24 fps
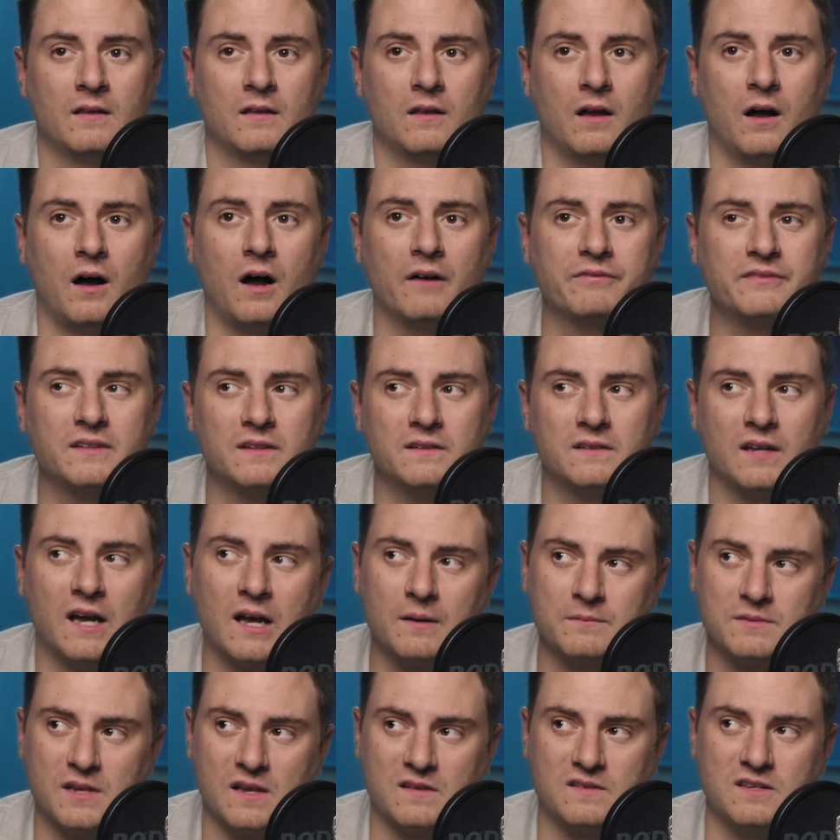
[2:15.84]

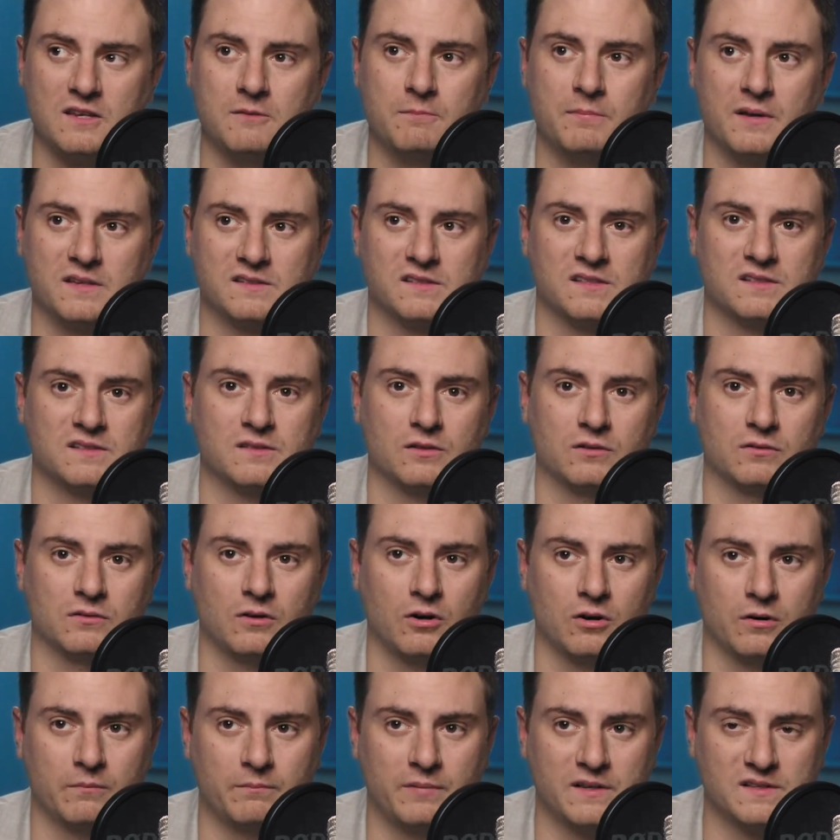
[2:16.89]
Oftentimes I see business
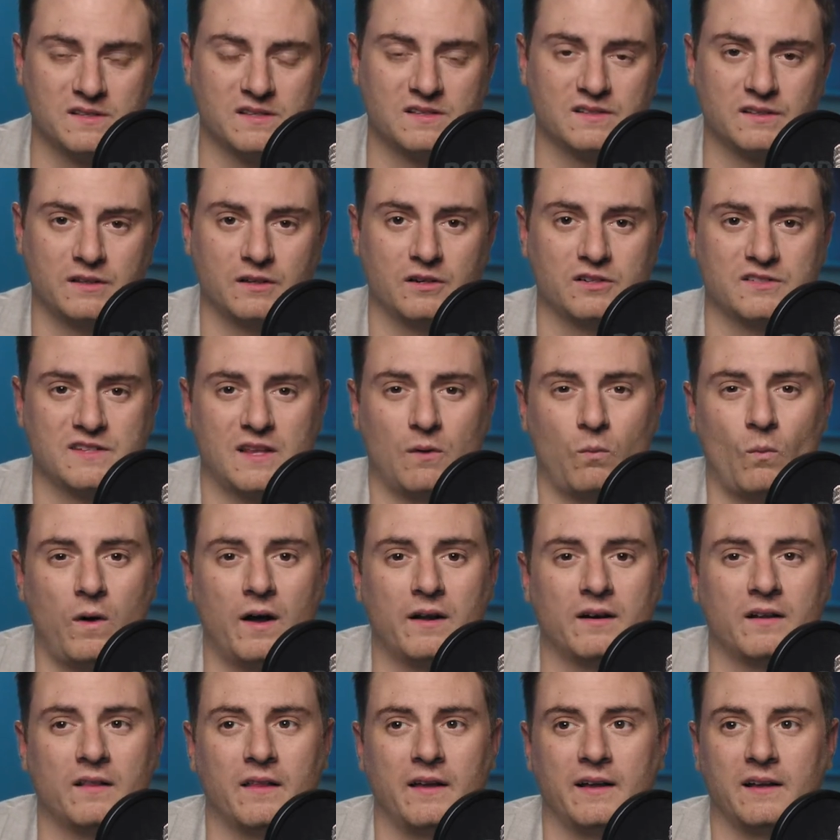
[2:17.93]
or business leaders, they
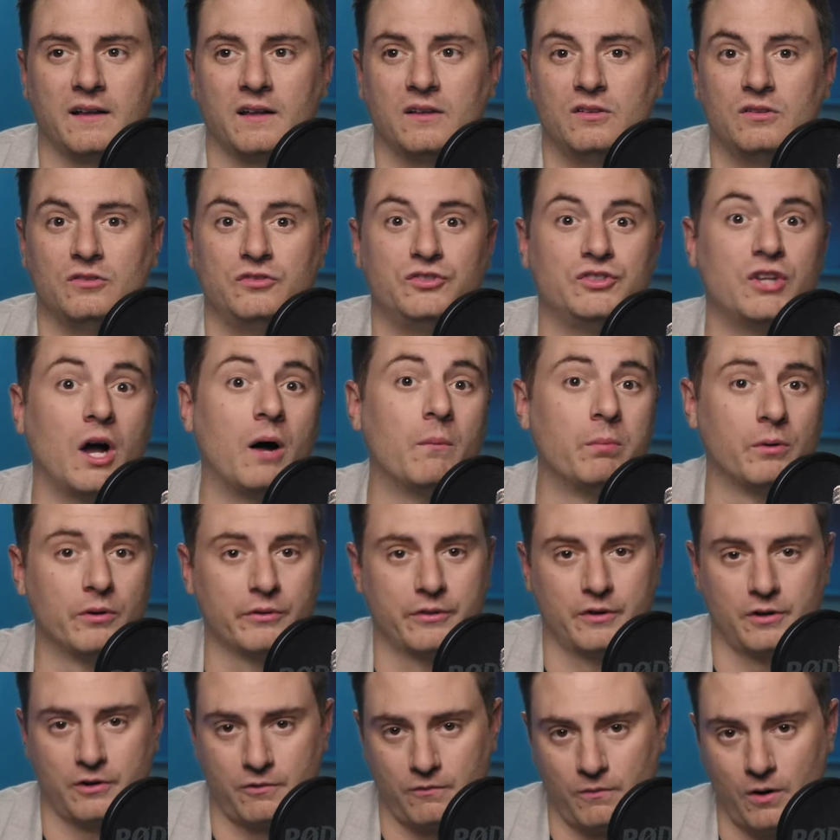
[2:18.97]
want to double
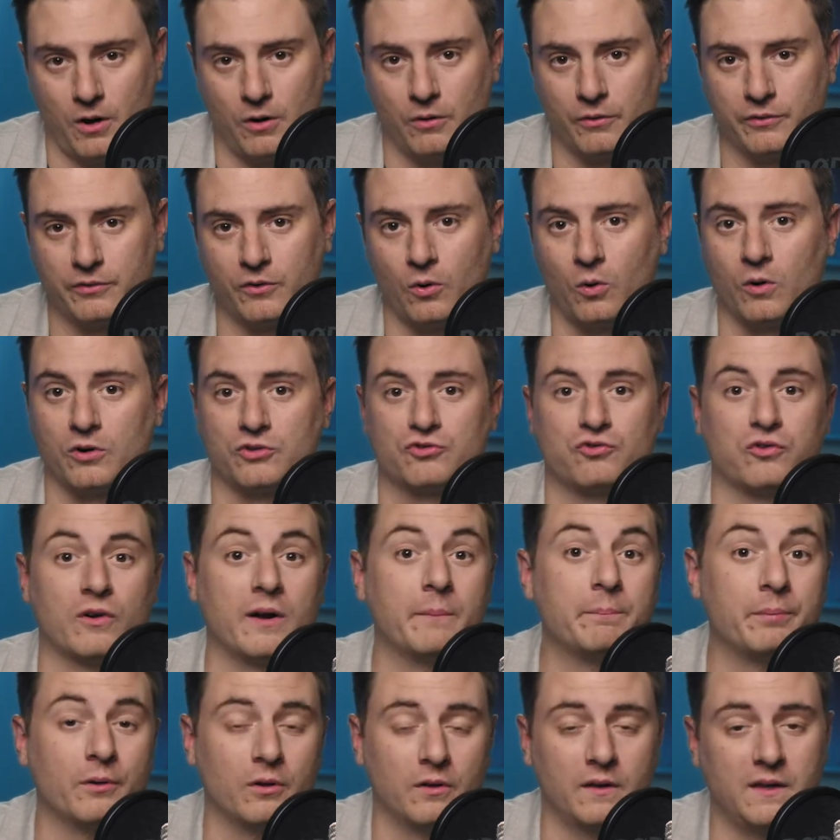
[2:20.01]
their growth or
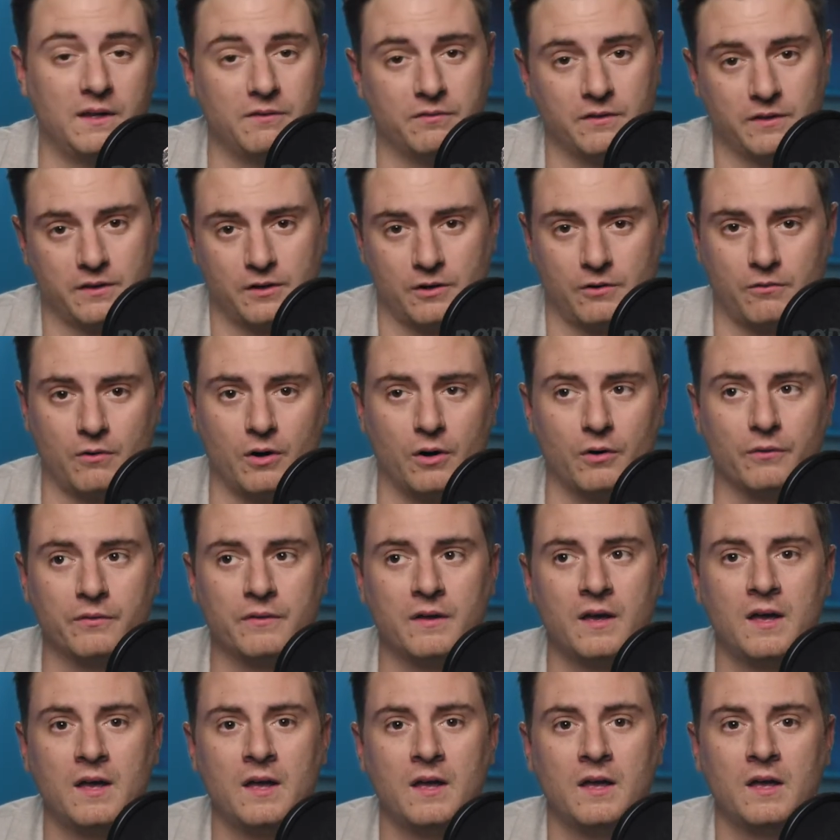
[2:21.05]
triple even their growth.
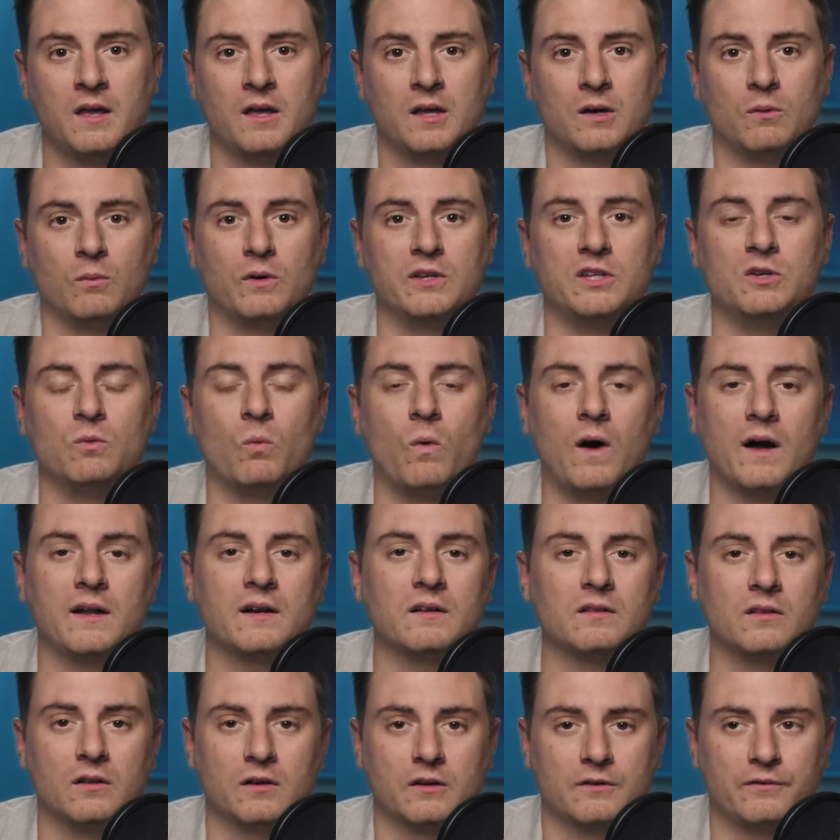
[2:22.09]
What you want to
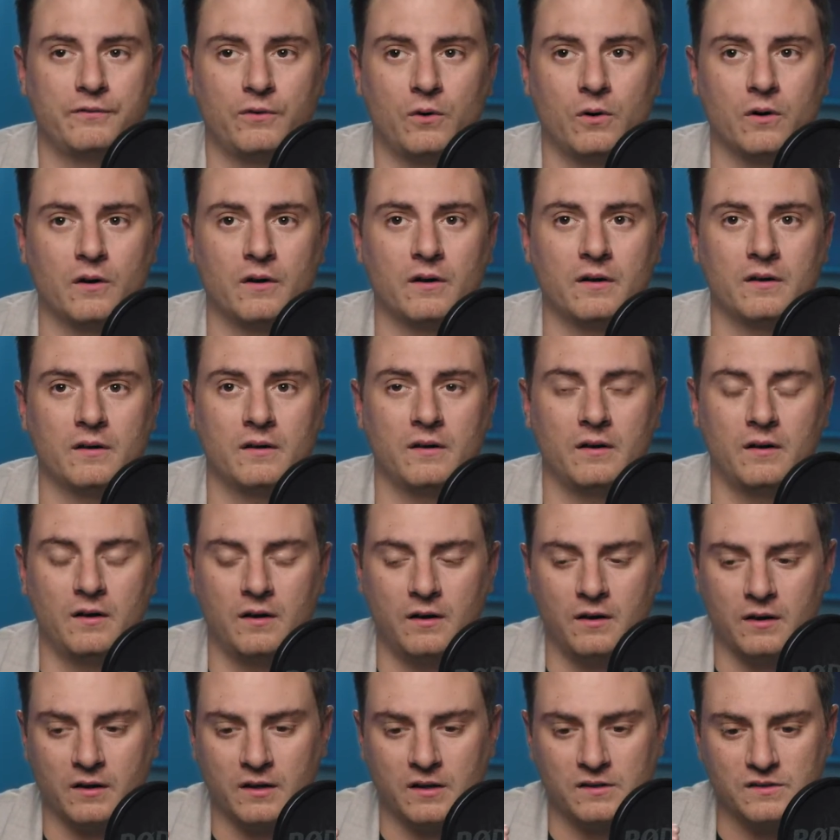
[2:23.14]
look for,
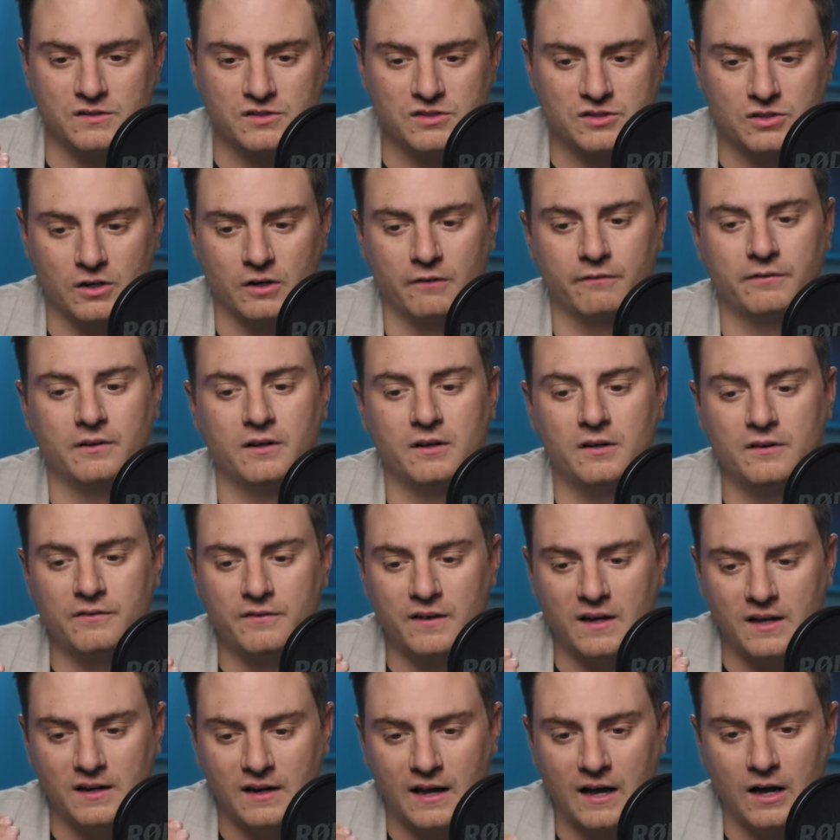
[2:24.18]
a conservative
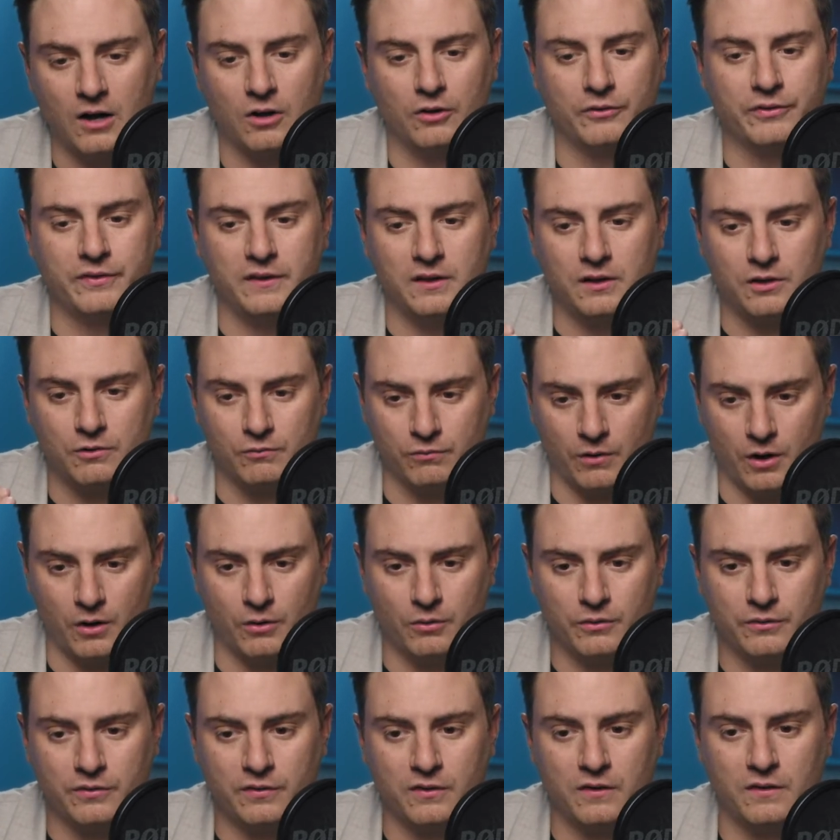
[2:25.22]
and healthy
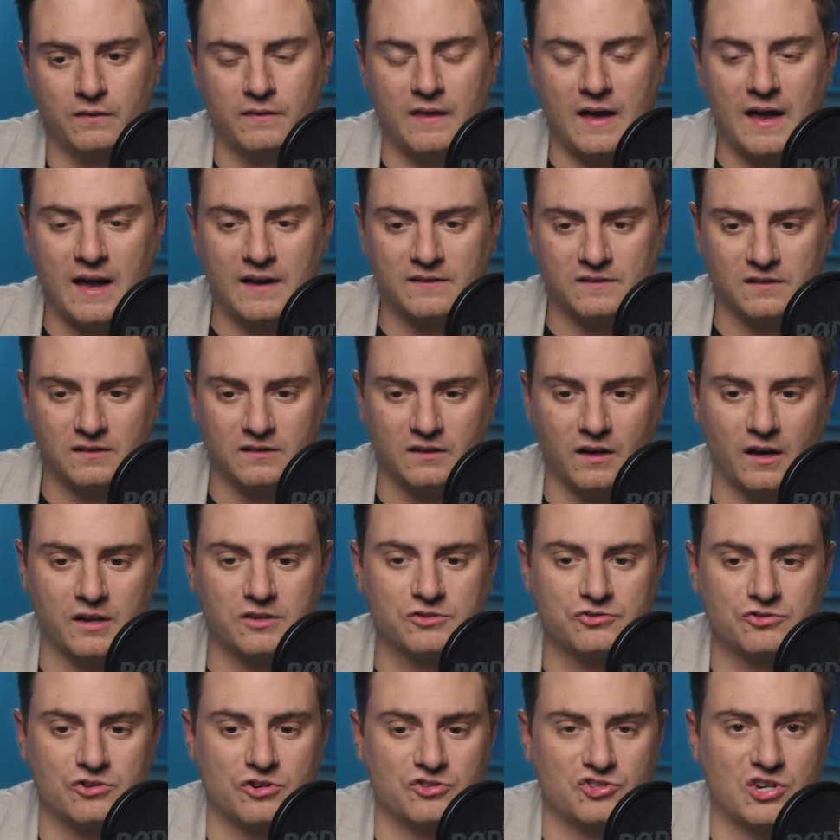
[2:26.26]
growth that has a
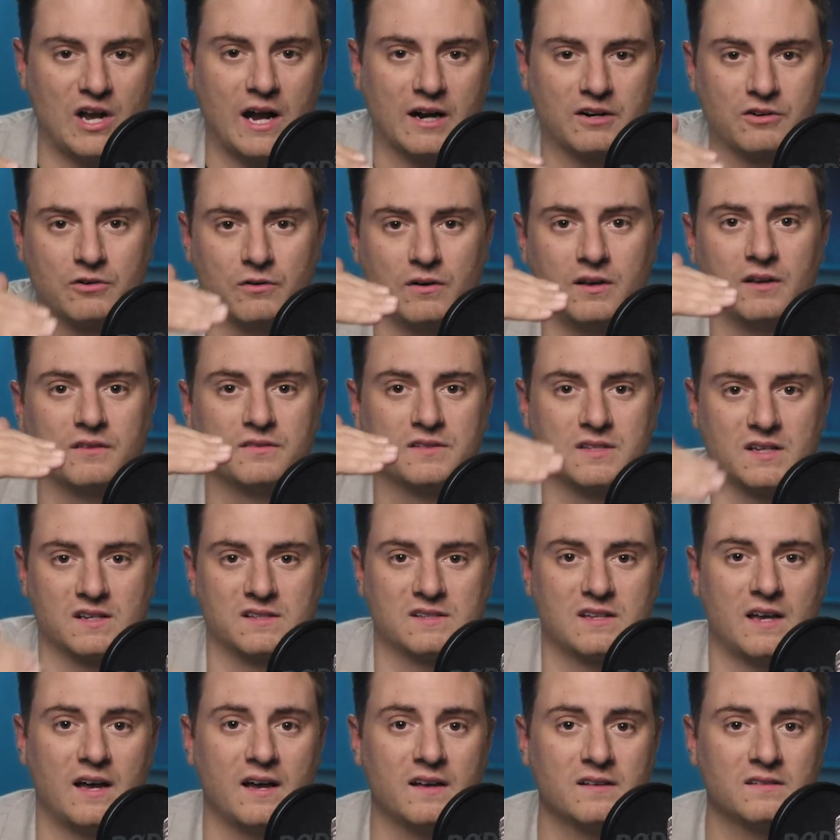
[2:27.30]
nice trajectory of
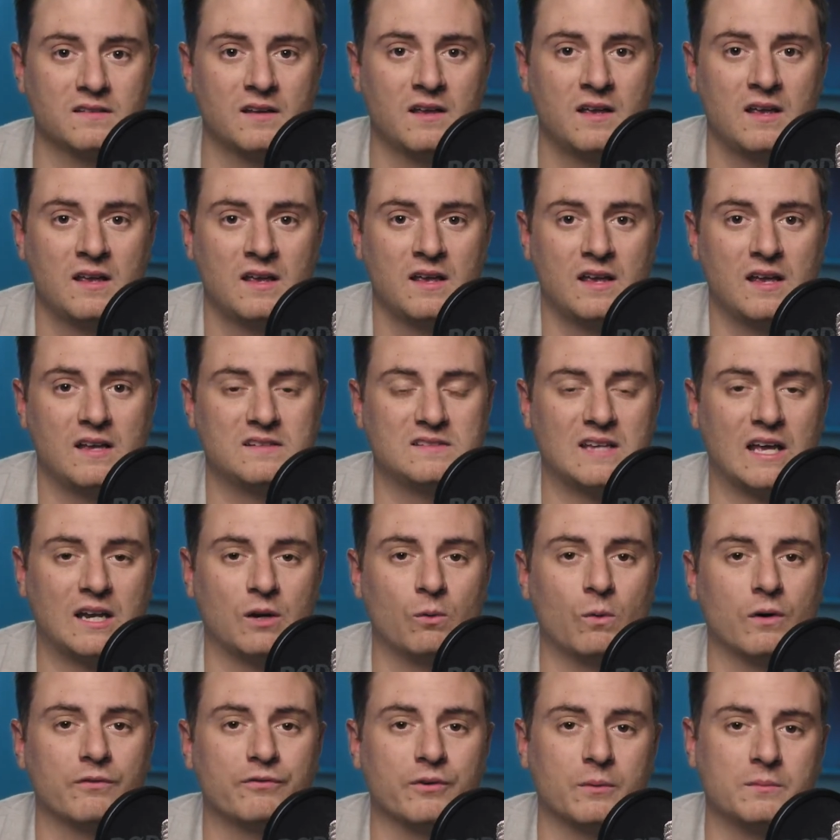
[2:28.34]
success, is
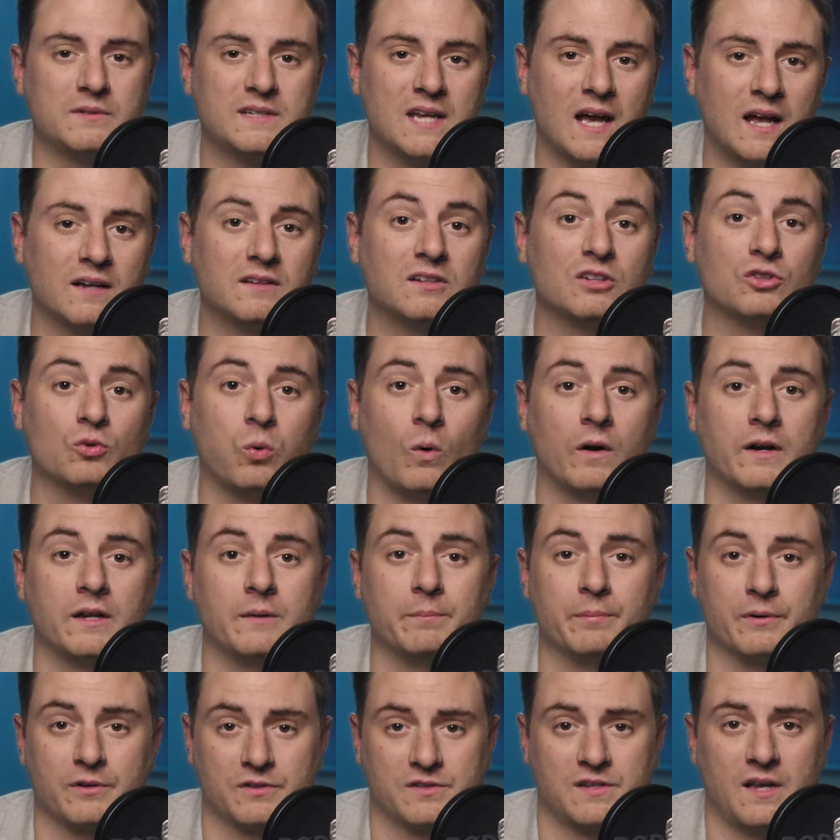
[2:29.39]
anywhere from 10 to
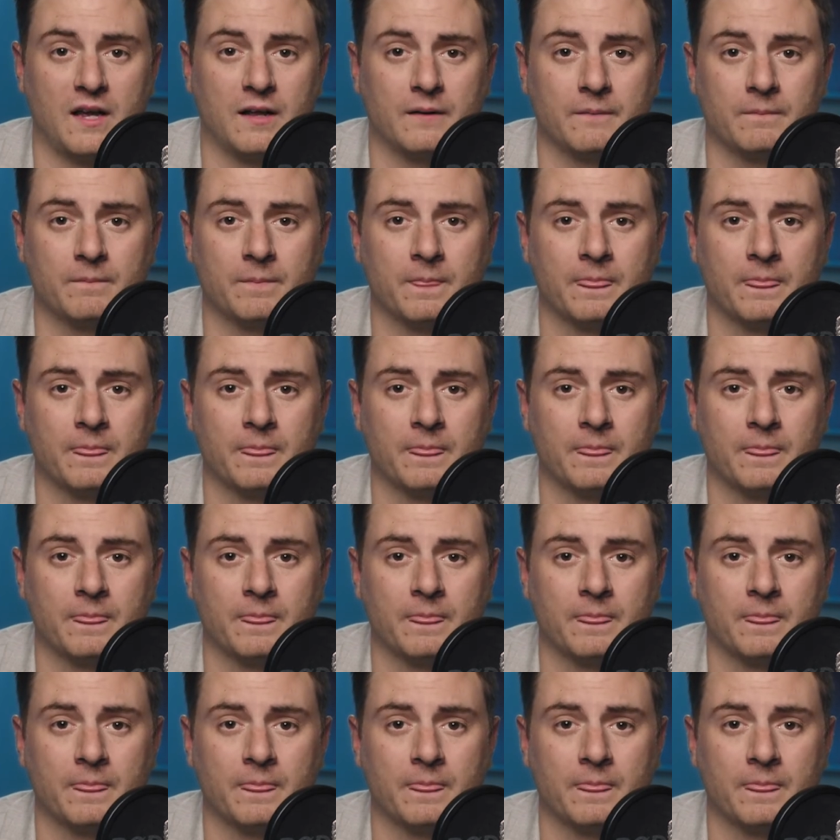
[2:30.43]
20%.